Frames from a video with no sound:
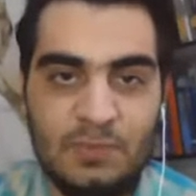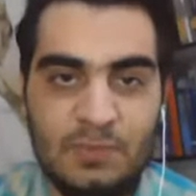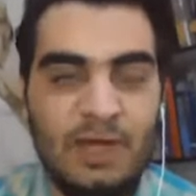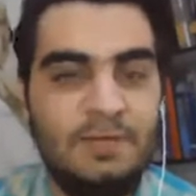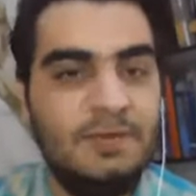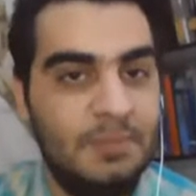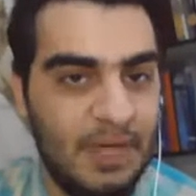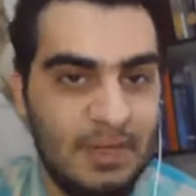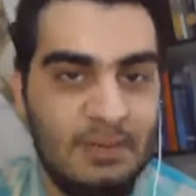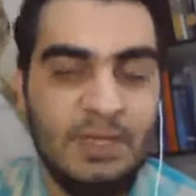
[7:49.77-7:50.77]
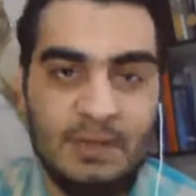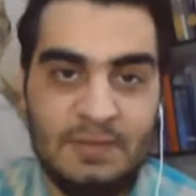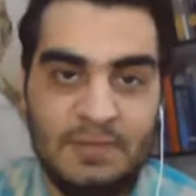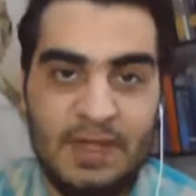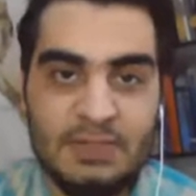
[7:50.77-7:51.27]
We often pay them in
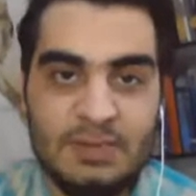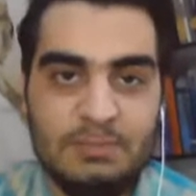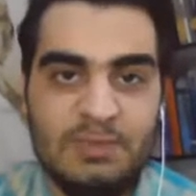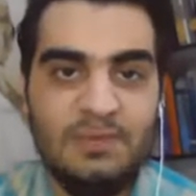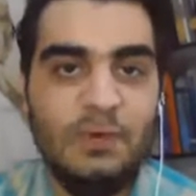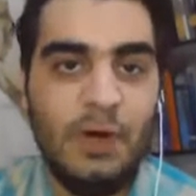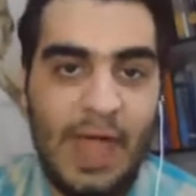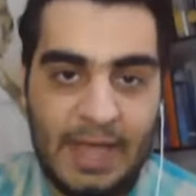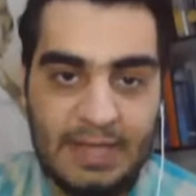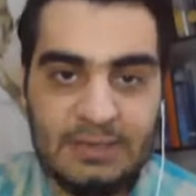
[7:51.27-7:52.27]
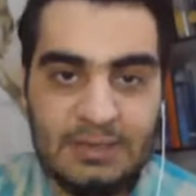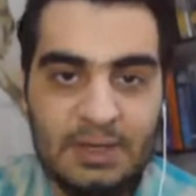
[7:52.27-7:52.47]
advance, beforehand.